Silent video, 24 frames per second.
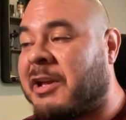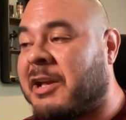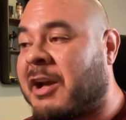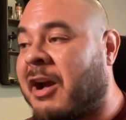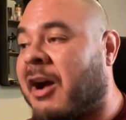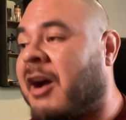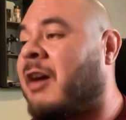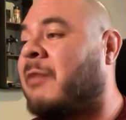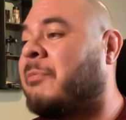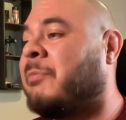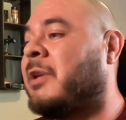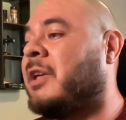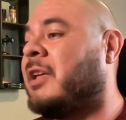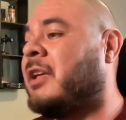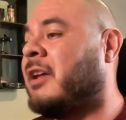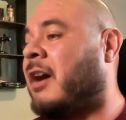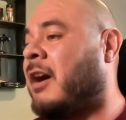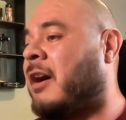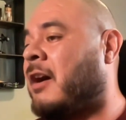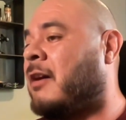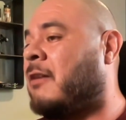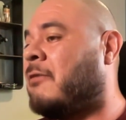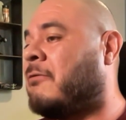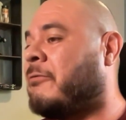copy
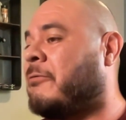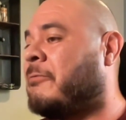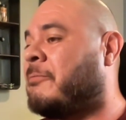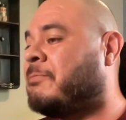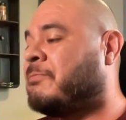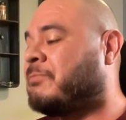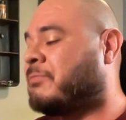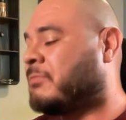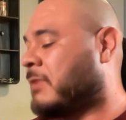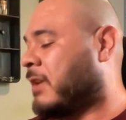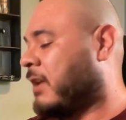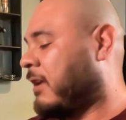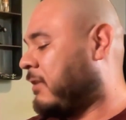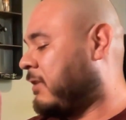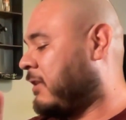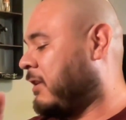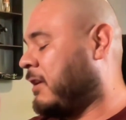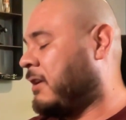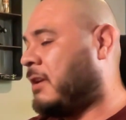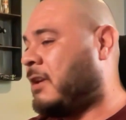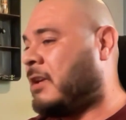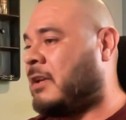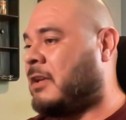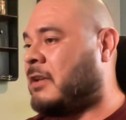of
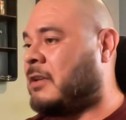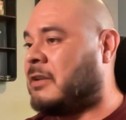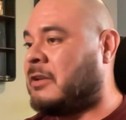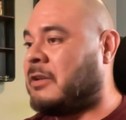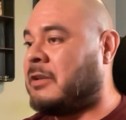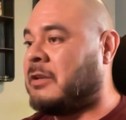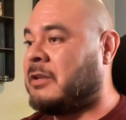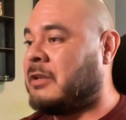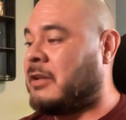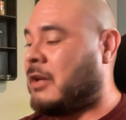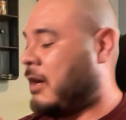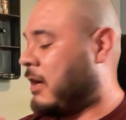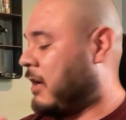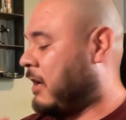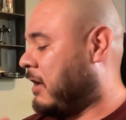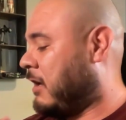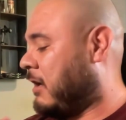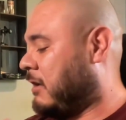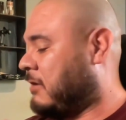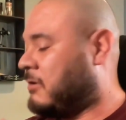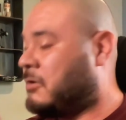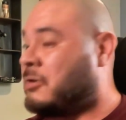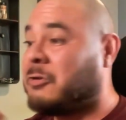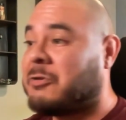the
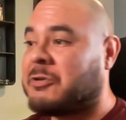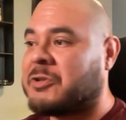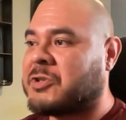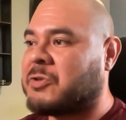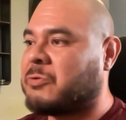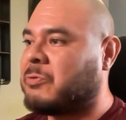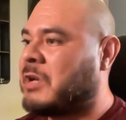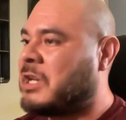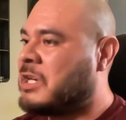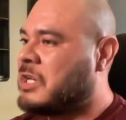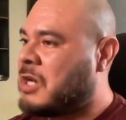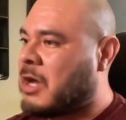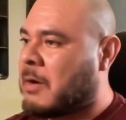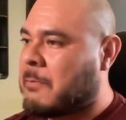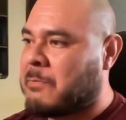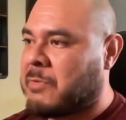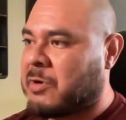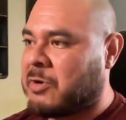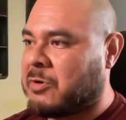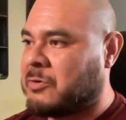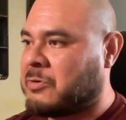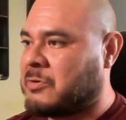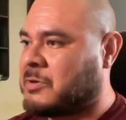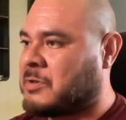nursery
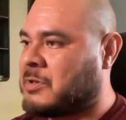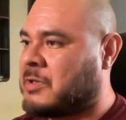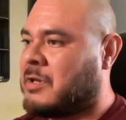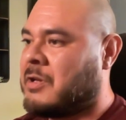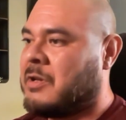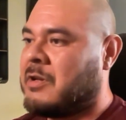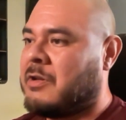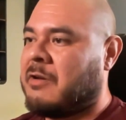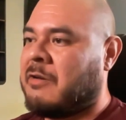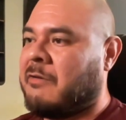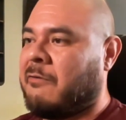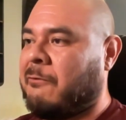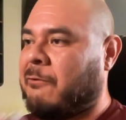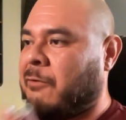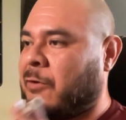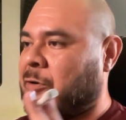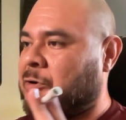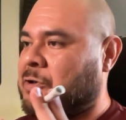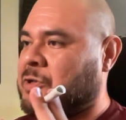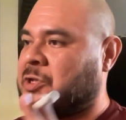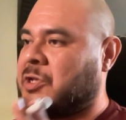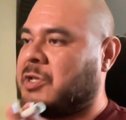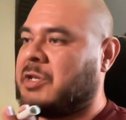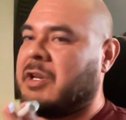numbers
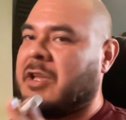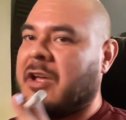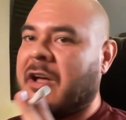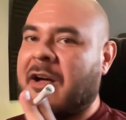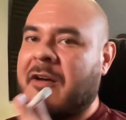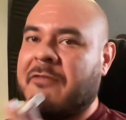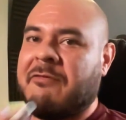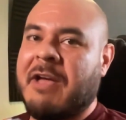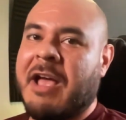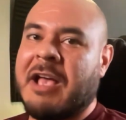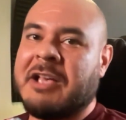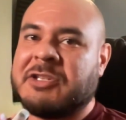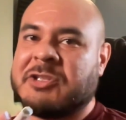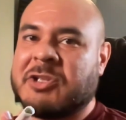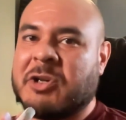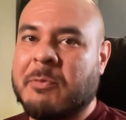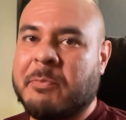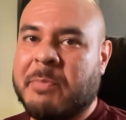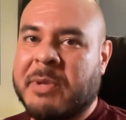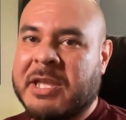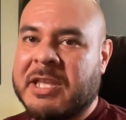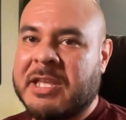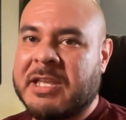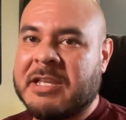version of
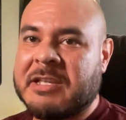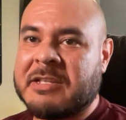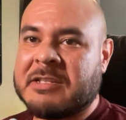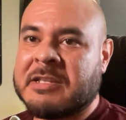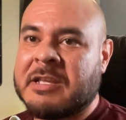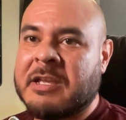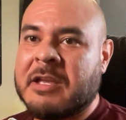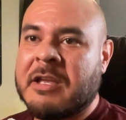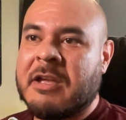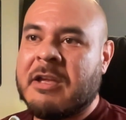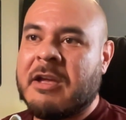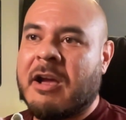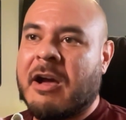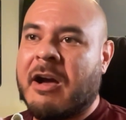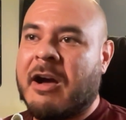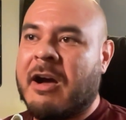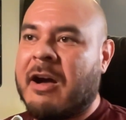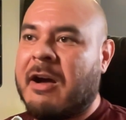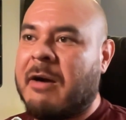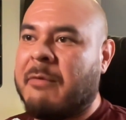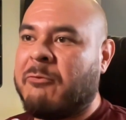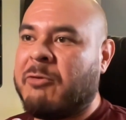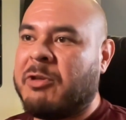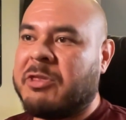SOPs
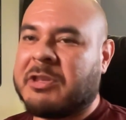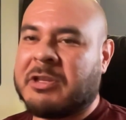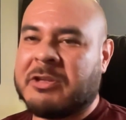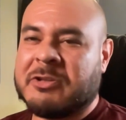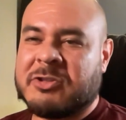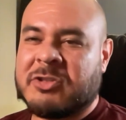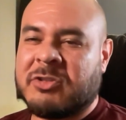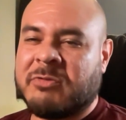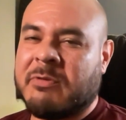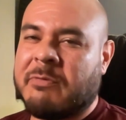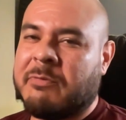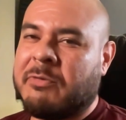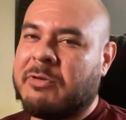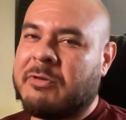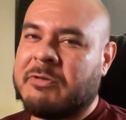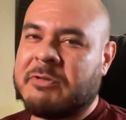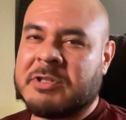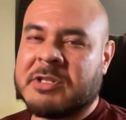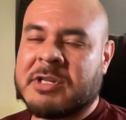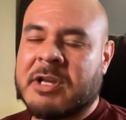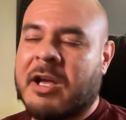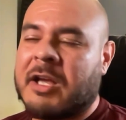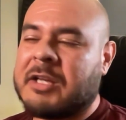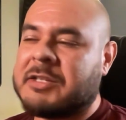with
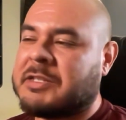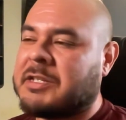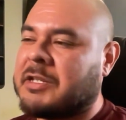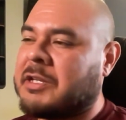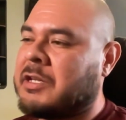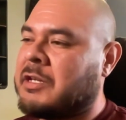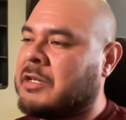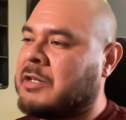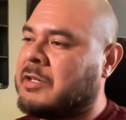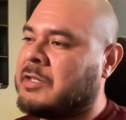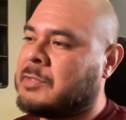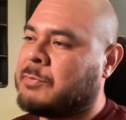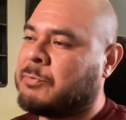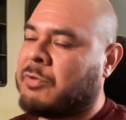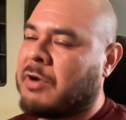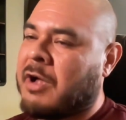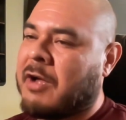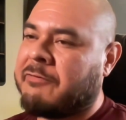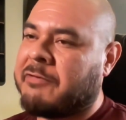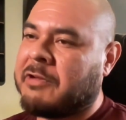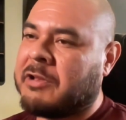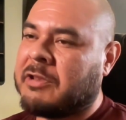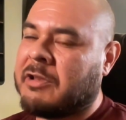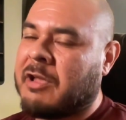consumables, cost of goods,
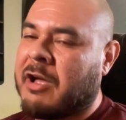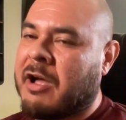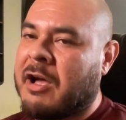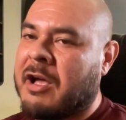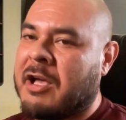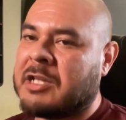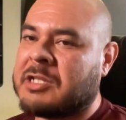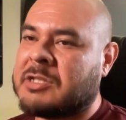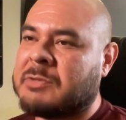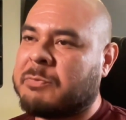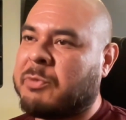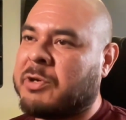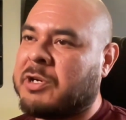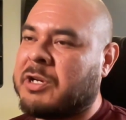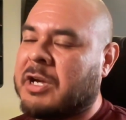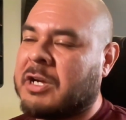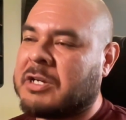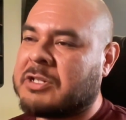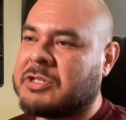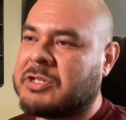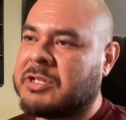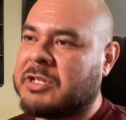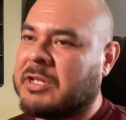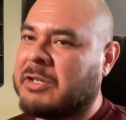profit loss,
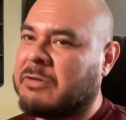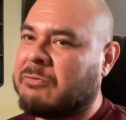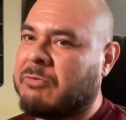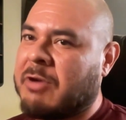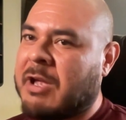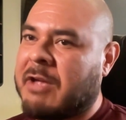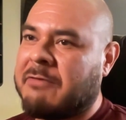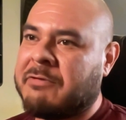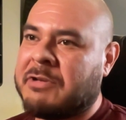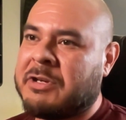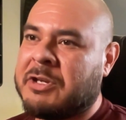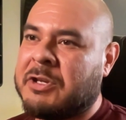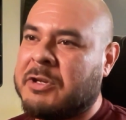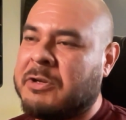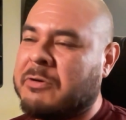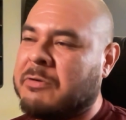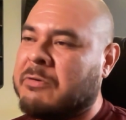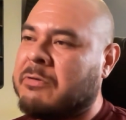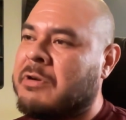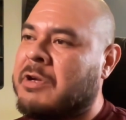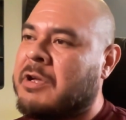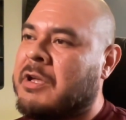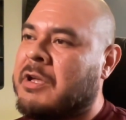production, revenue,